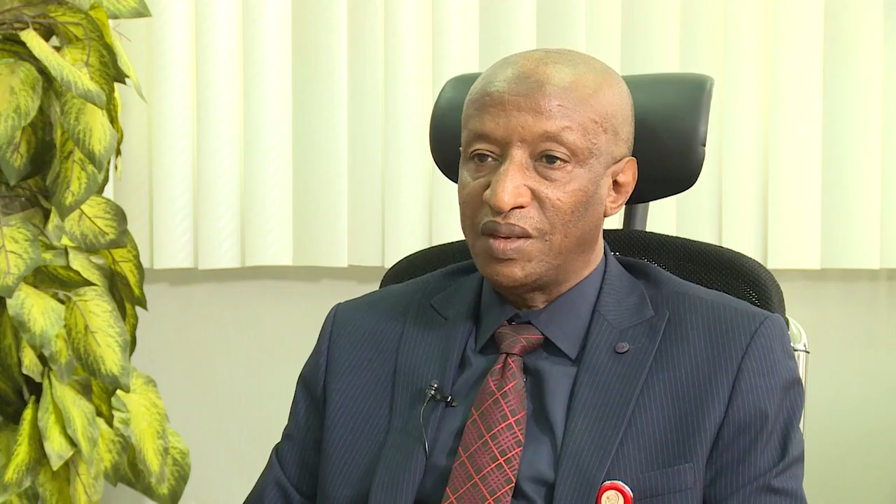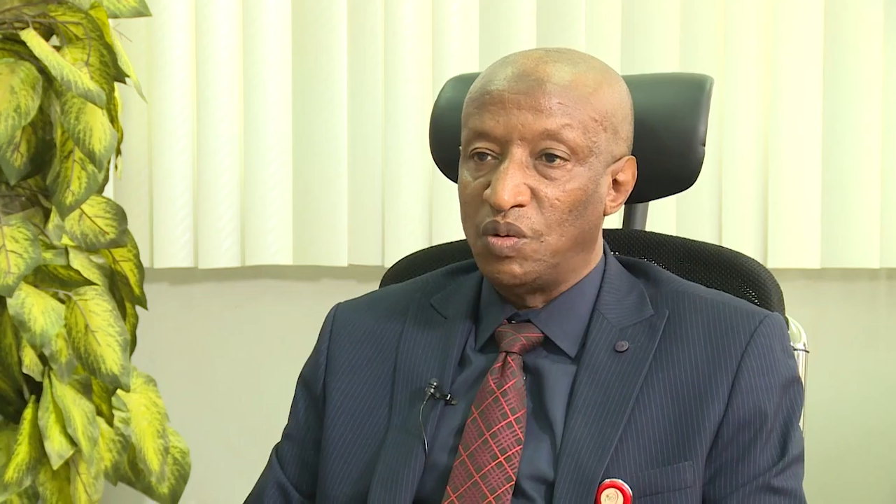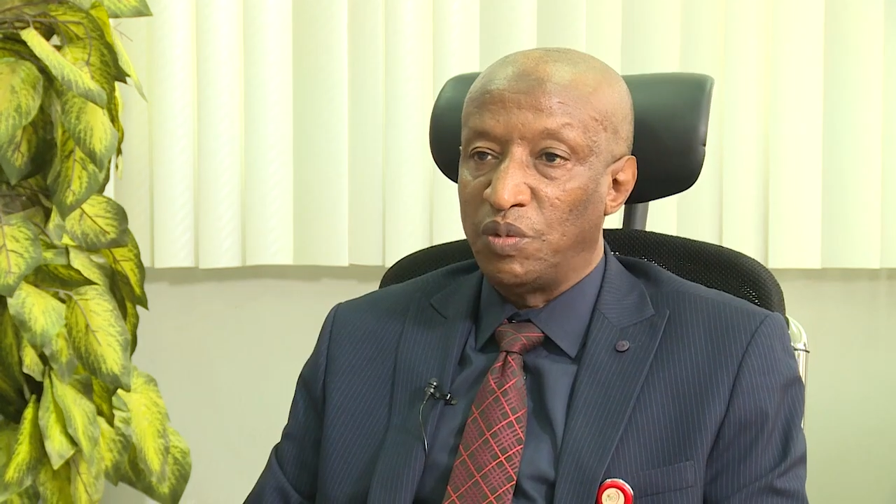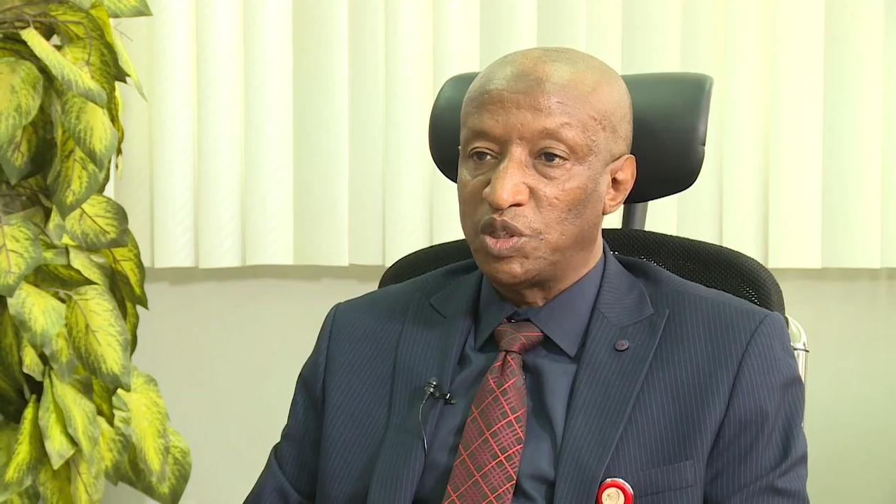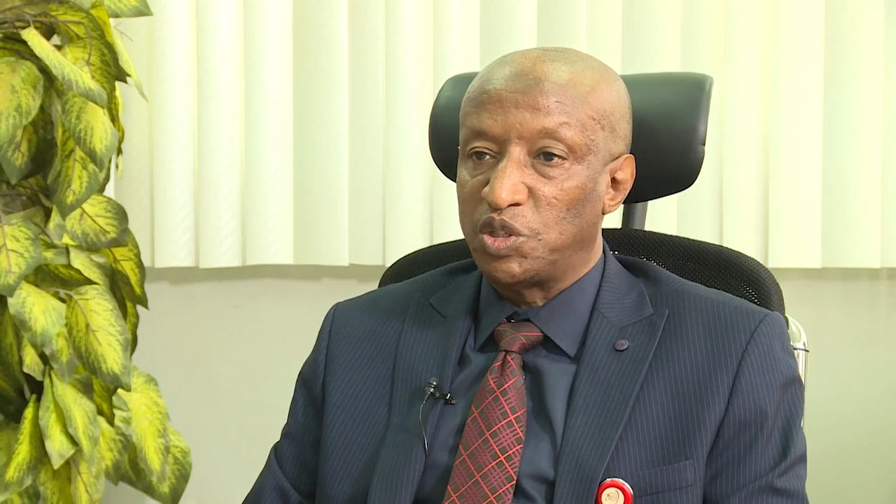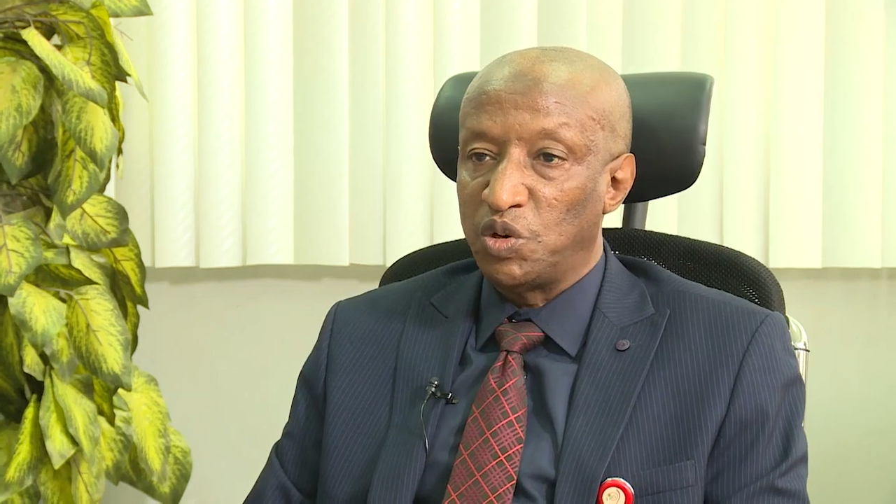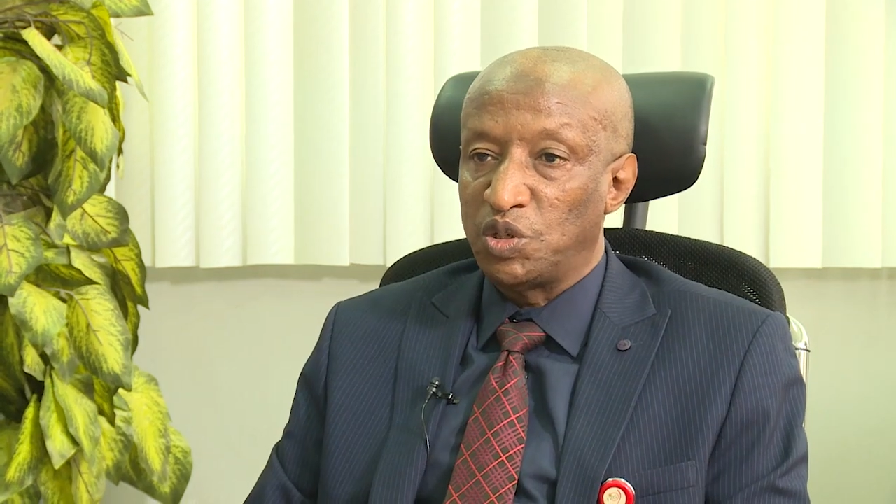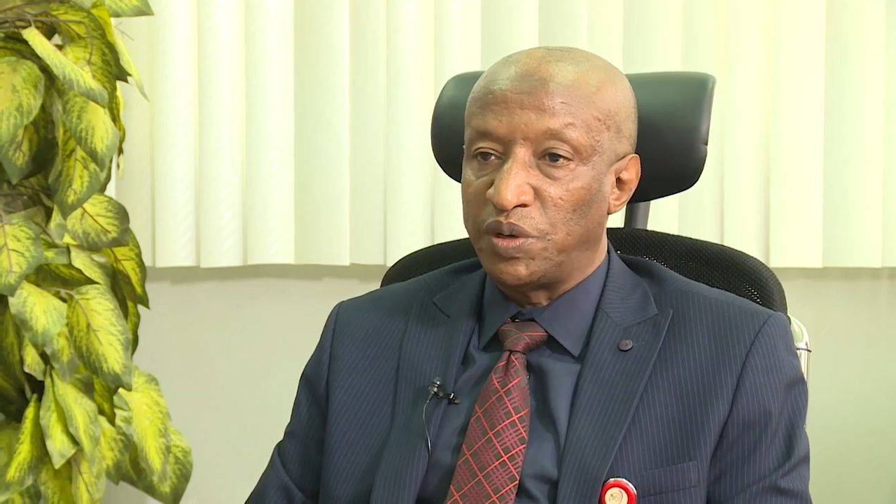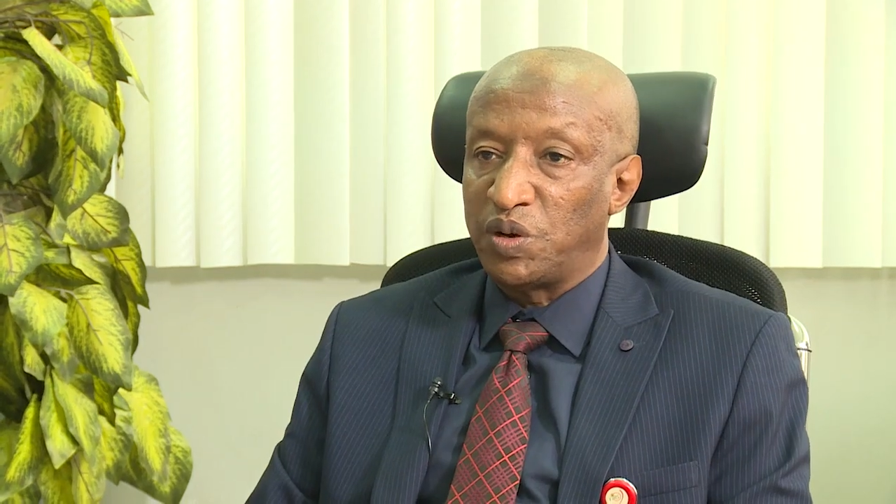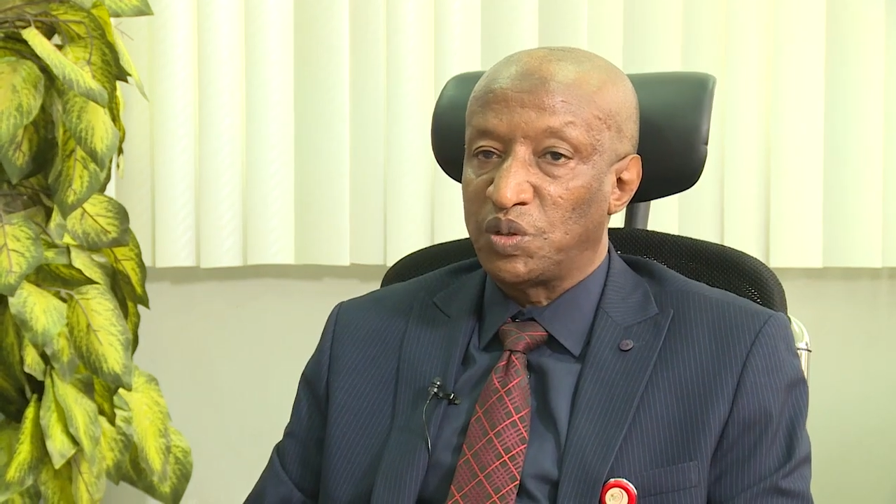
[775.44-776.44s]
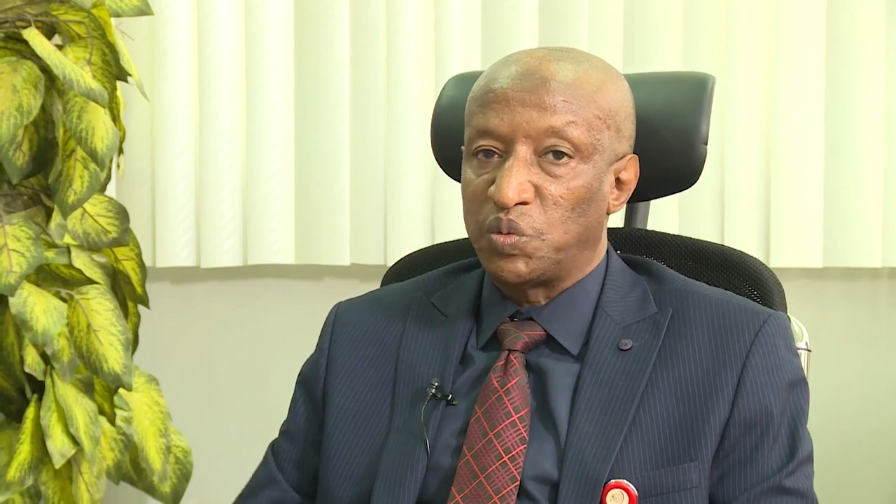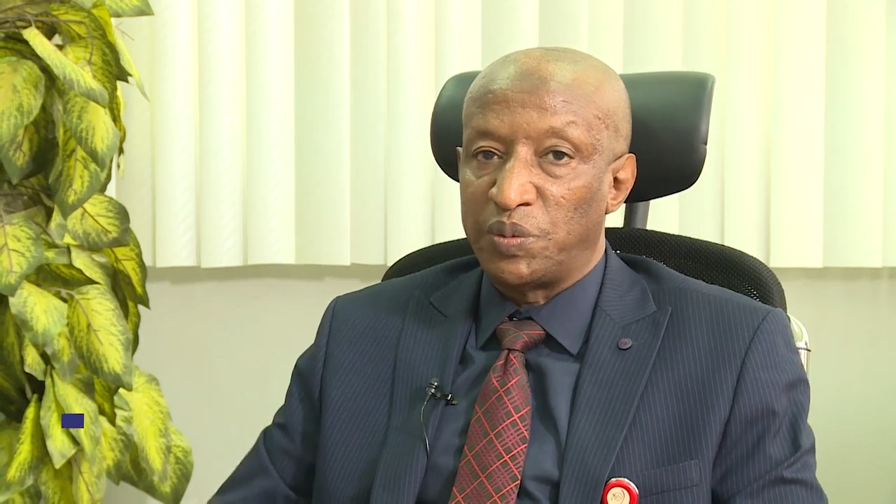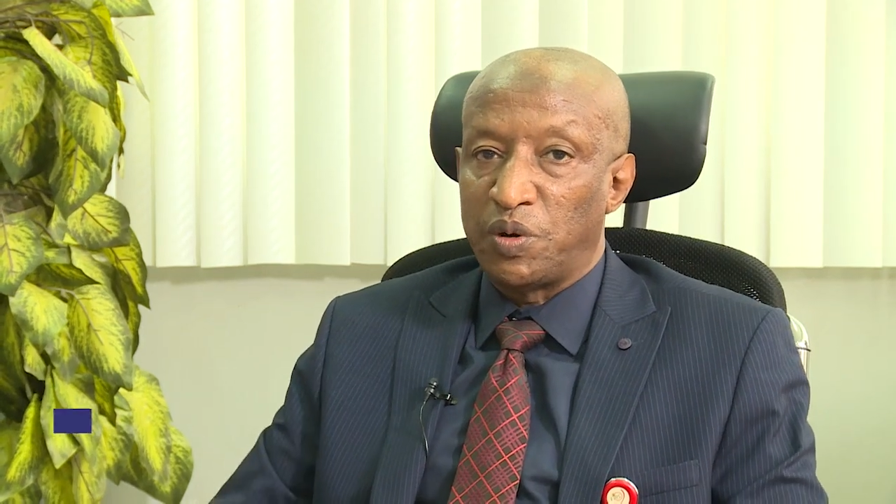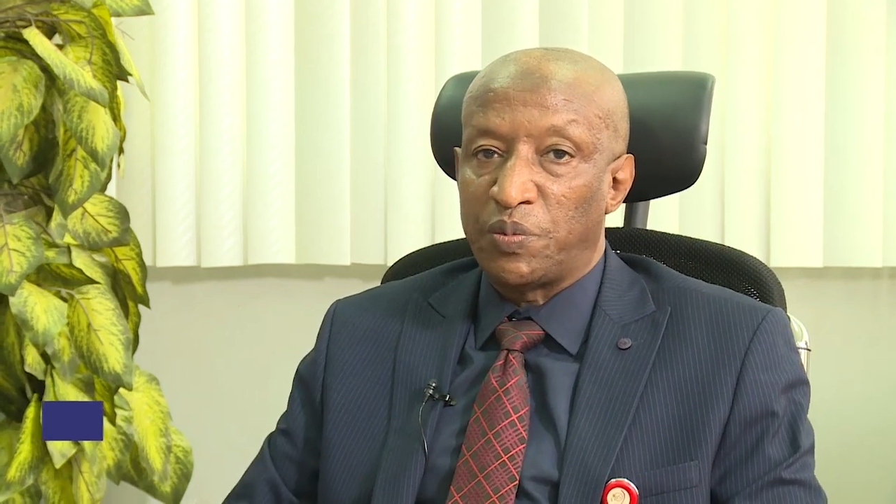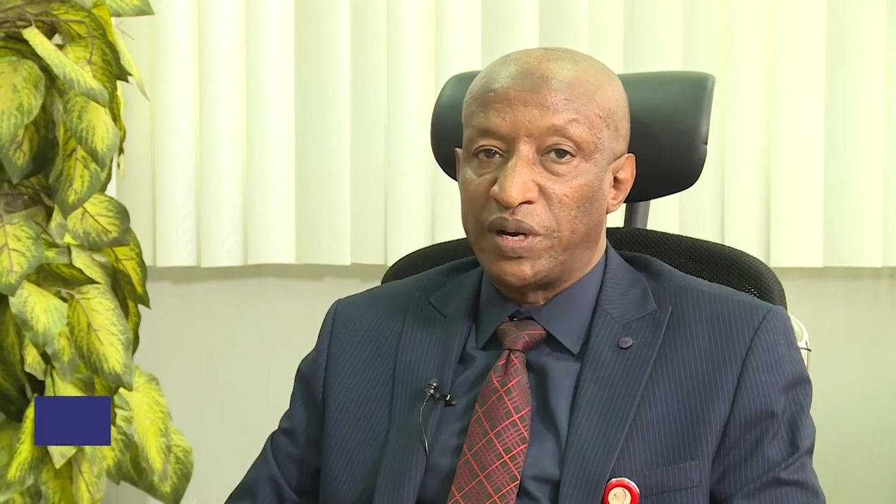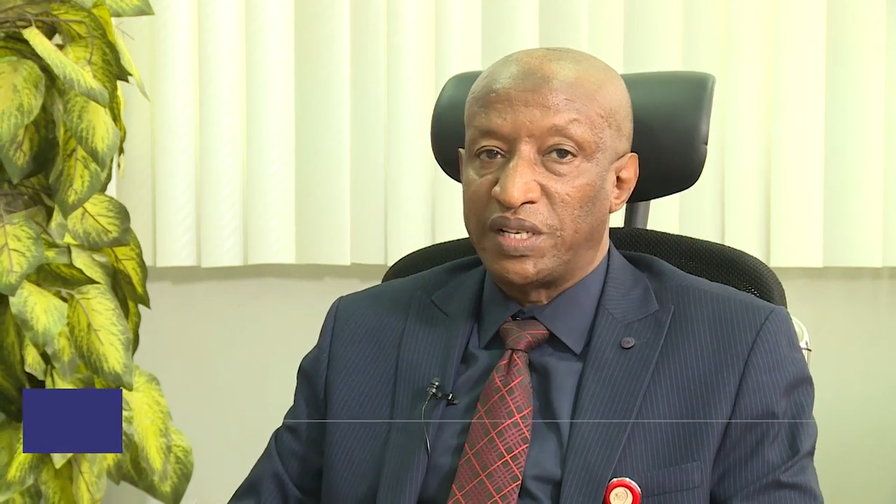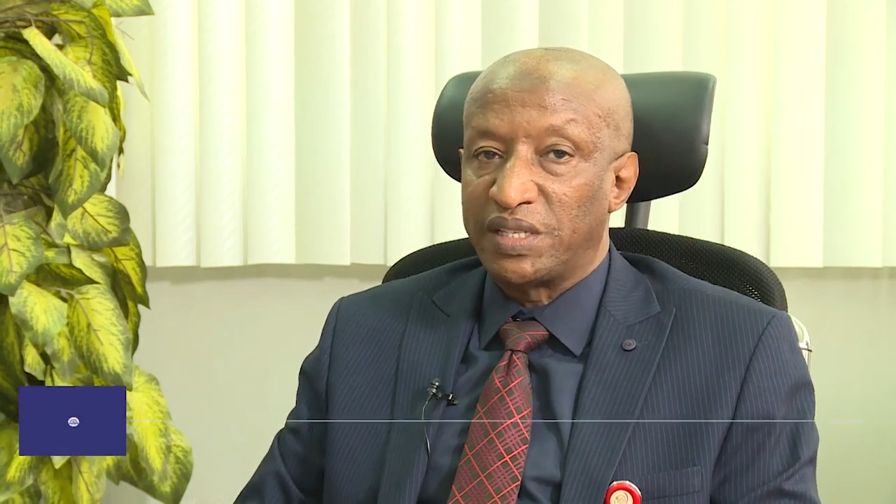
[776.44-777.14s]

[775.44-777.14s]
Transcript: You must show us, because we operate